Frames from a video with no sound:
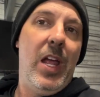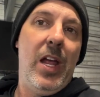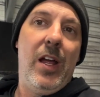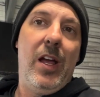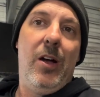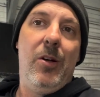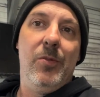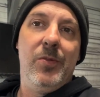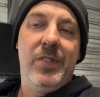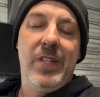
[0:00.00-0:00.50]

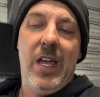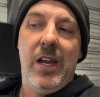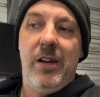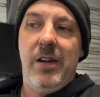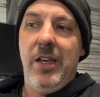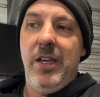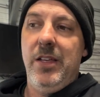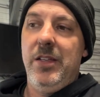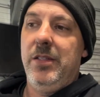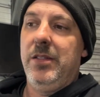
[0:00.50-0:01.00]
on
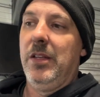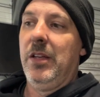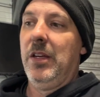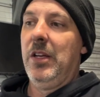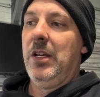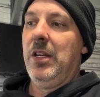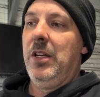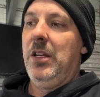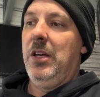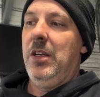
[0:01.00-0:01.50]
Saturdays
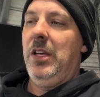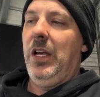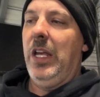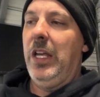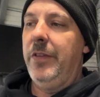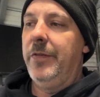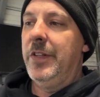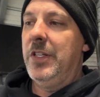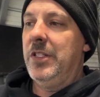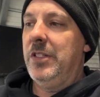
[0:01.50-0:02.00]

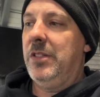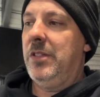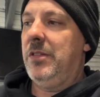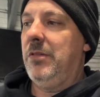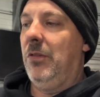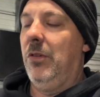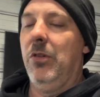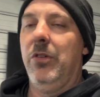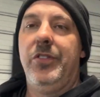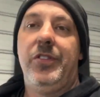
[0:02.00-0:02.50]
evenings
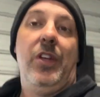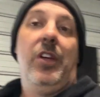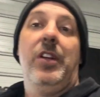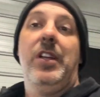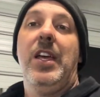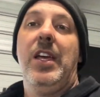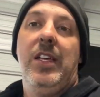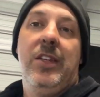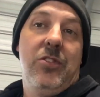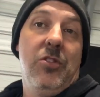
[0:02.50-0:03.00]
or
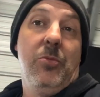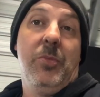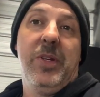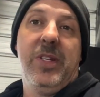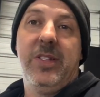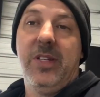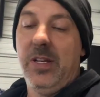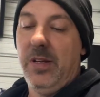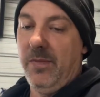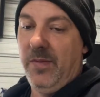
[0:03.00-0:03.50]
Sundays, you'll be
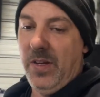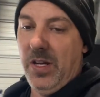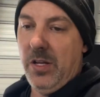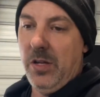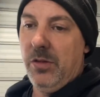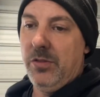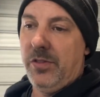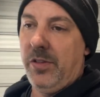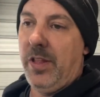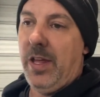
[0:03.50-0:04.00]
seeing
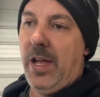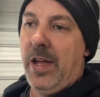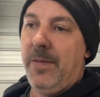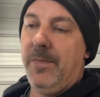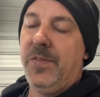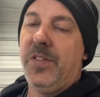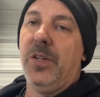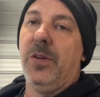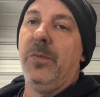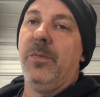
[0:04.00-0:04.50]
videos of that.
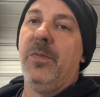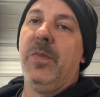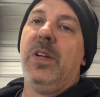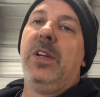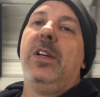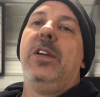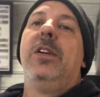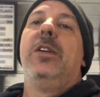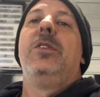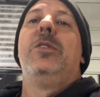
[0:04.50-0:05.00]
So
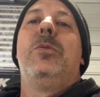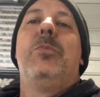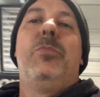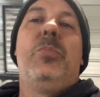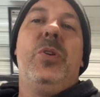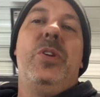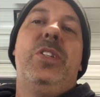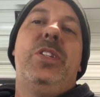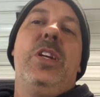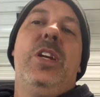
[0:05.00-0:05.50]

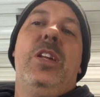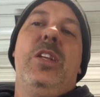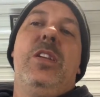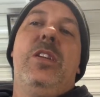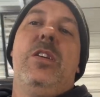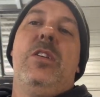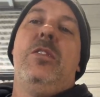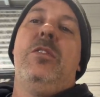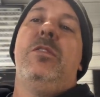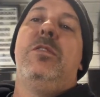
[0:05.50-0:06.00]
appreciate it,
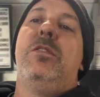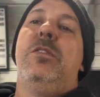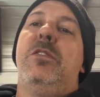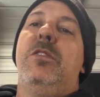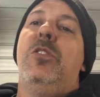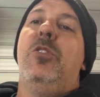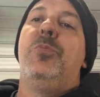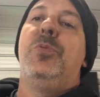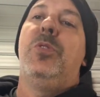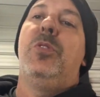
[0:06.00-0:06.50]
y'all.
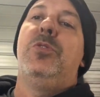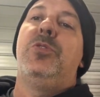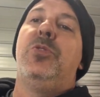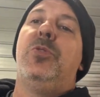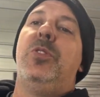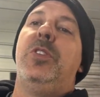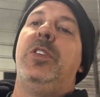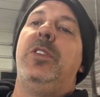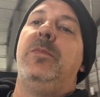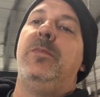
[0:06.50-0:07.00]
Hope y'all
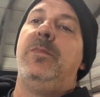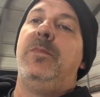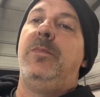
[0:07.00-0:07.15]
enjoyed it.